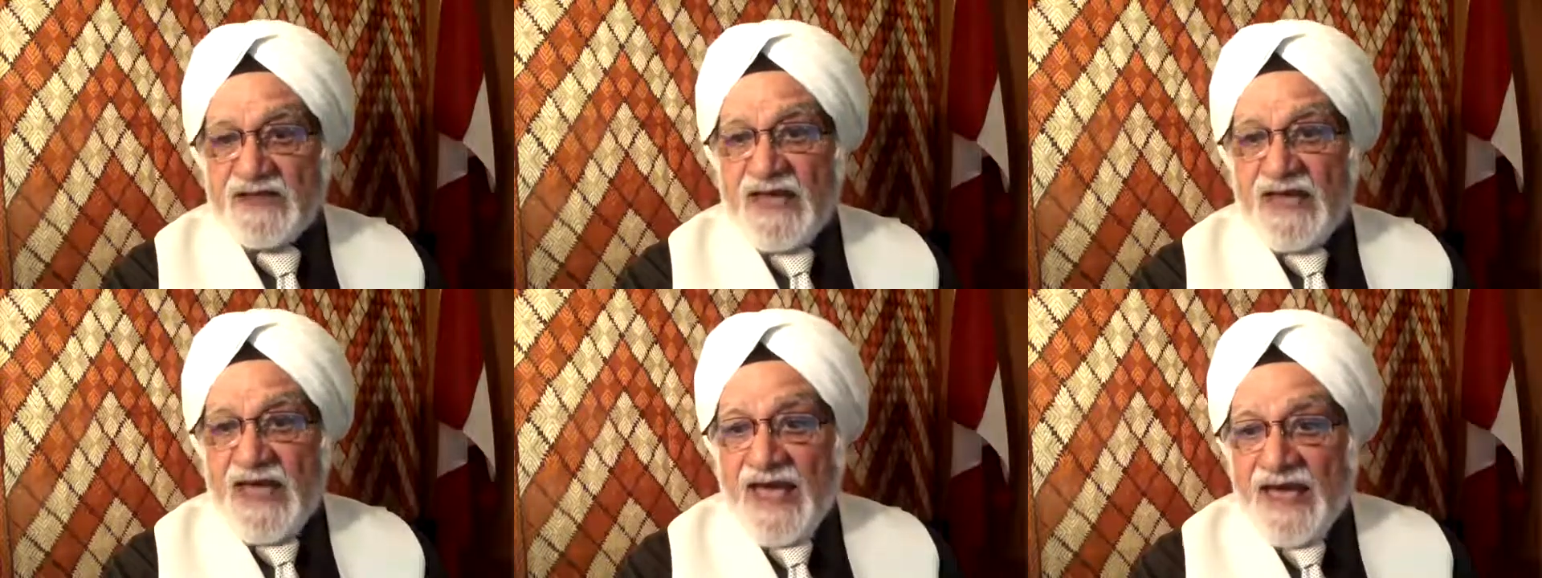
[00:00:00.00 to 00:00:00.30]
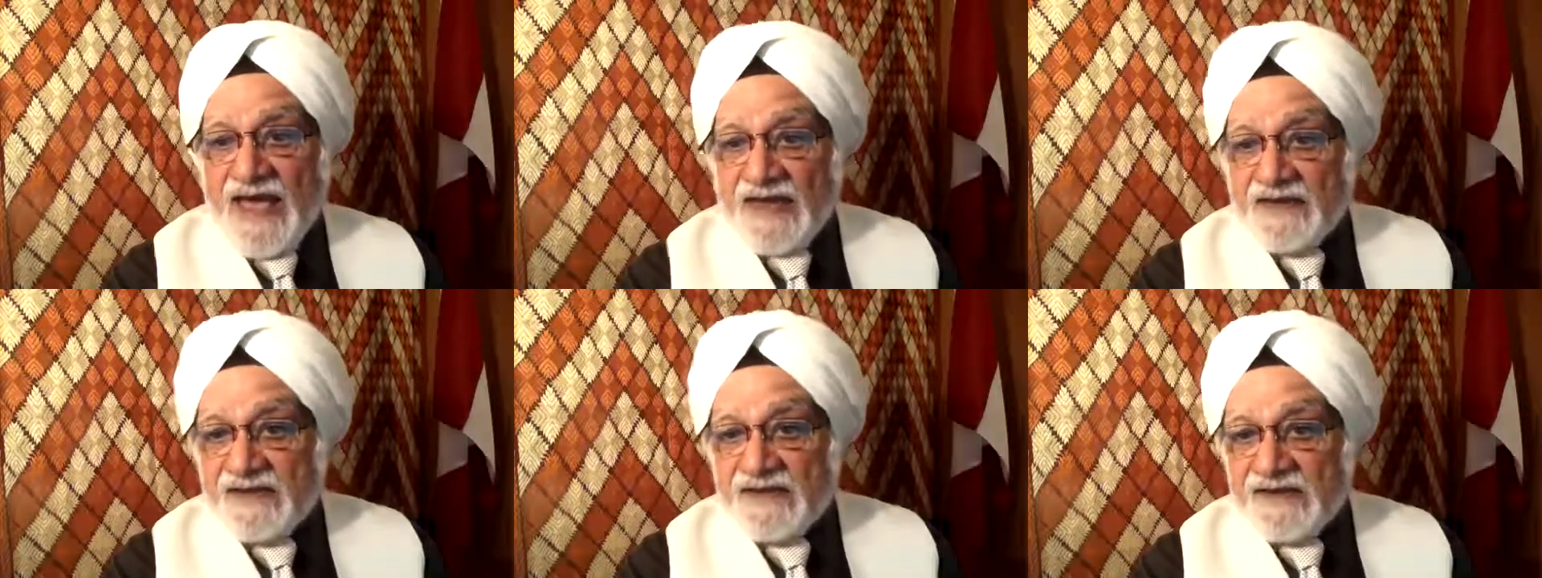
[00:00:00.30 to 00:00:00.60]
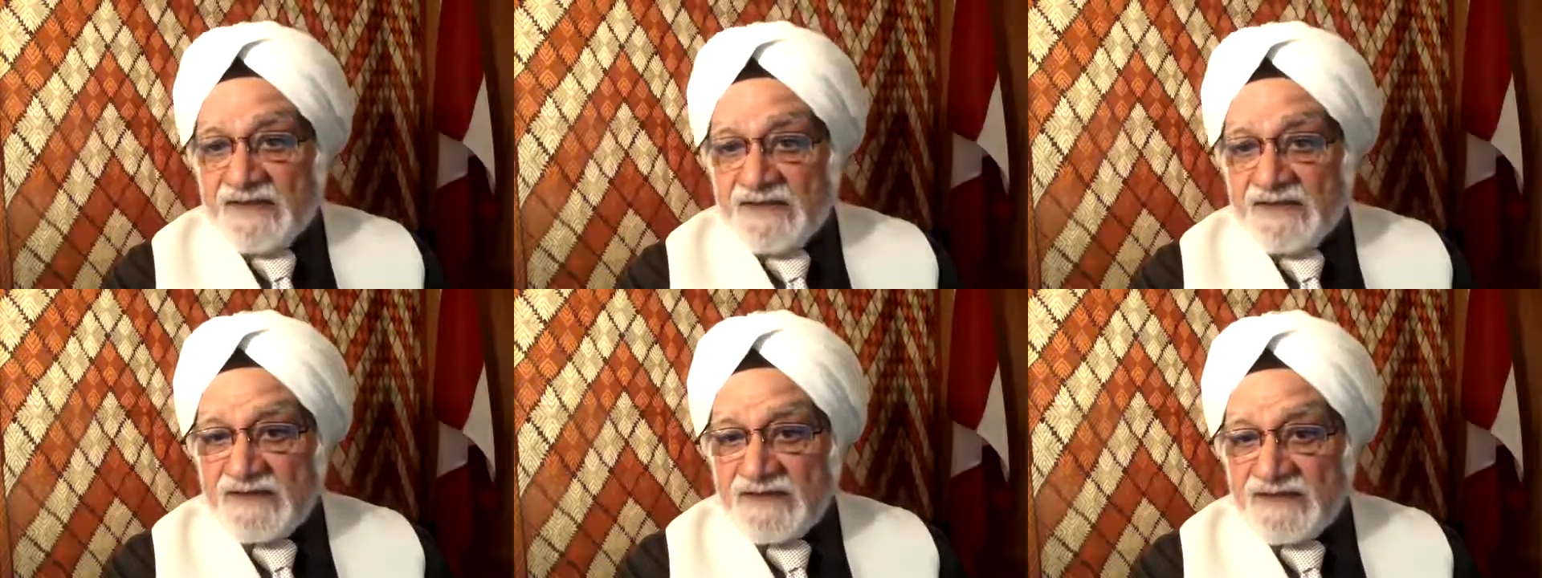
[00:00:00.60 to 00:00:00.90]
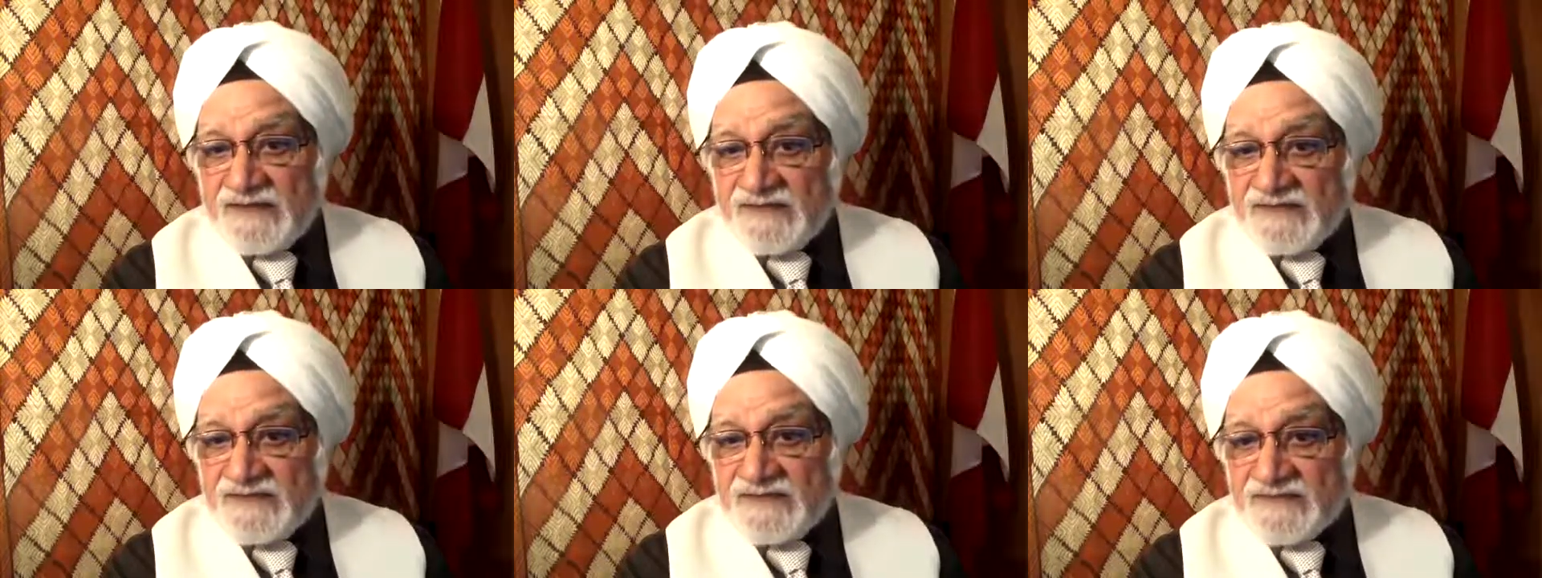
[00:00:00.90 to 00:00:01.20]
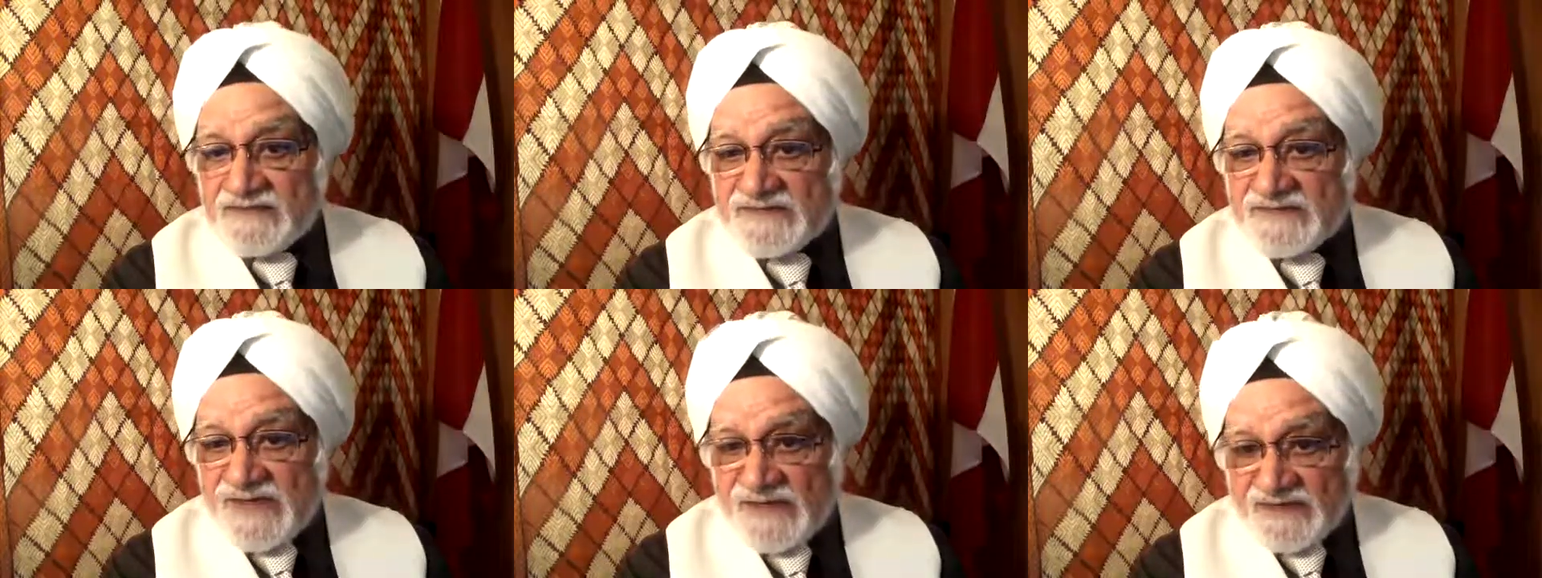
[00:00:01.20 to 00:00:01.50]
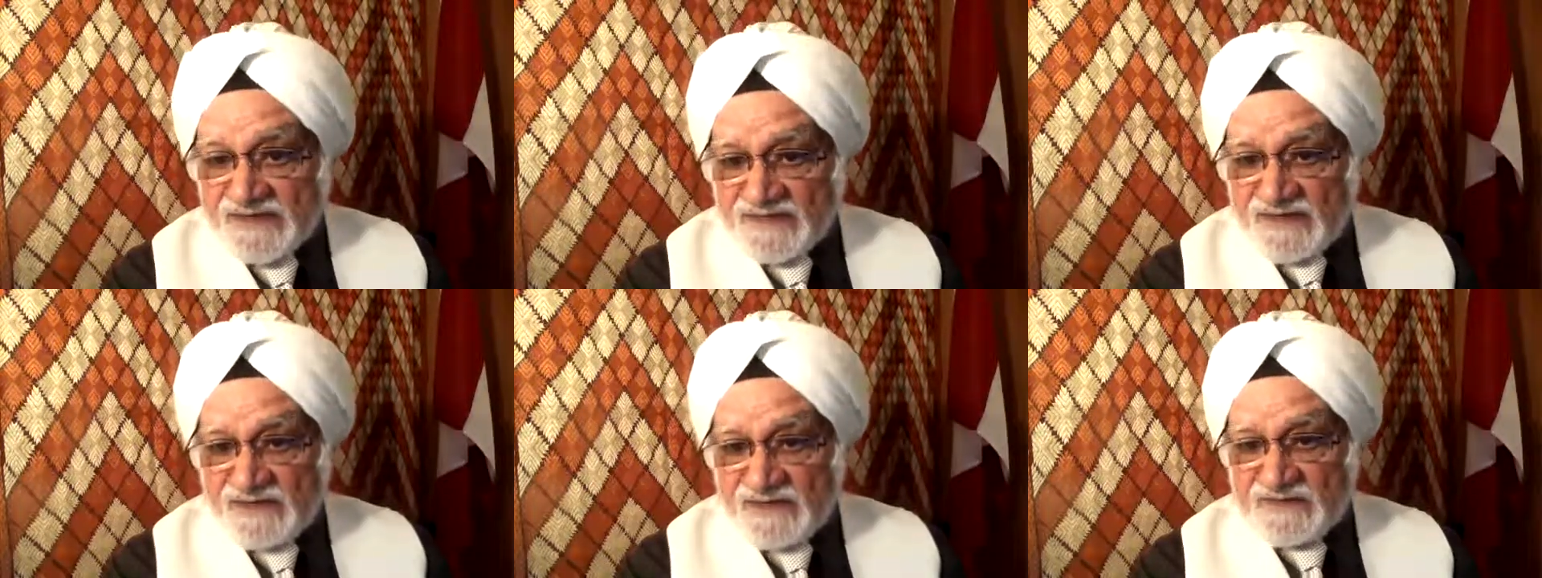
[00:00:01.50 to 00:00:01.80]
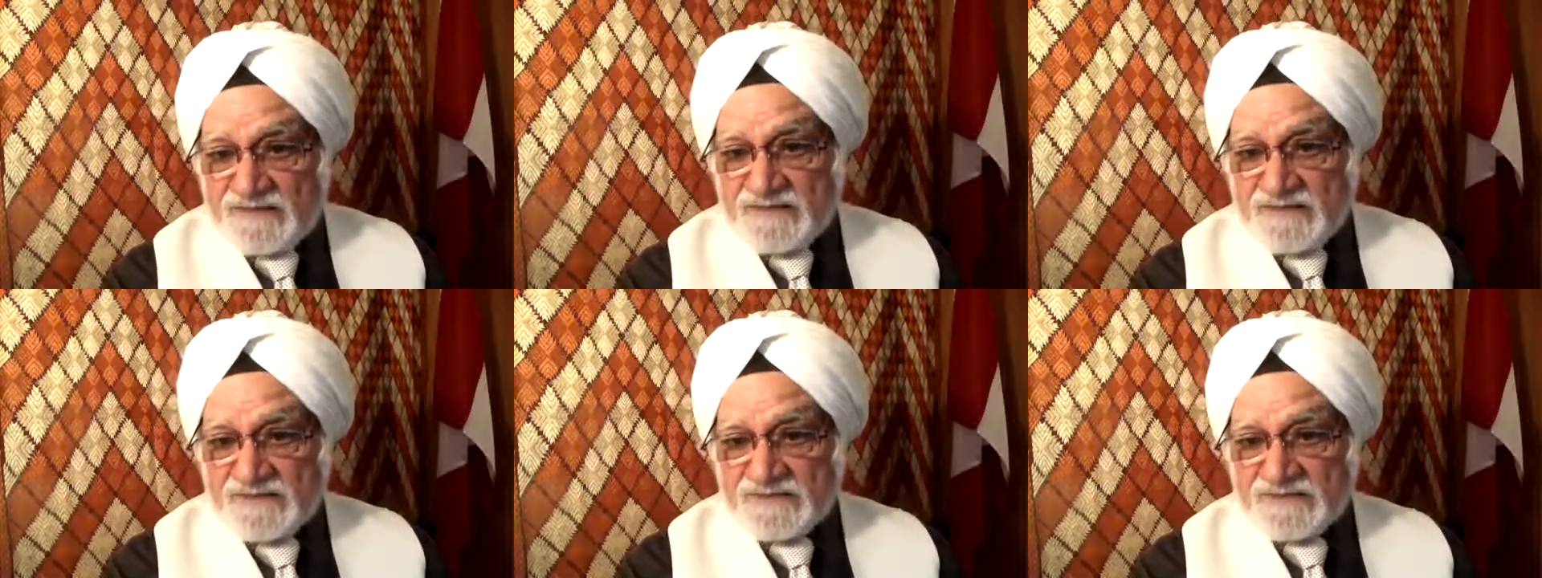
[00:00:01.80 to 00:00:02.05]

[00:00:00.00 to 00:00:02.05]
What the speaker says: had stated